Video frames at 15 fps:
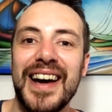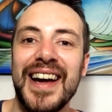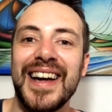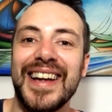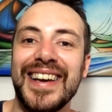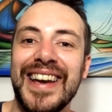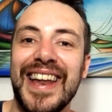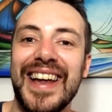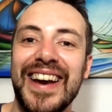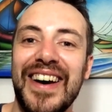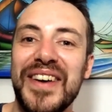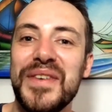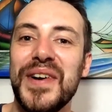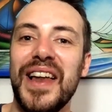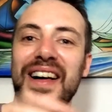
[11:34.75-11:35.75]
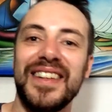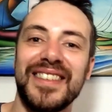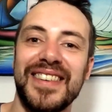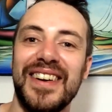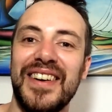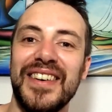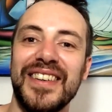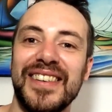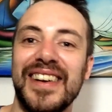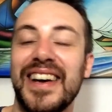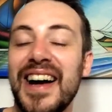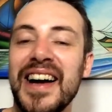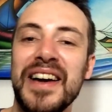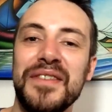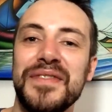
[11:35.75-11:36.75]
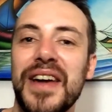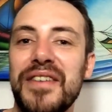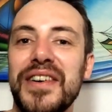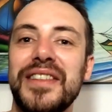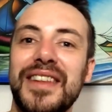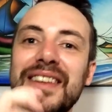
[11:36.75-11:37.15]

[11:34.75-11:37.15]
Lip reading: and then I will answer honestly. I have never.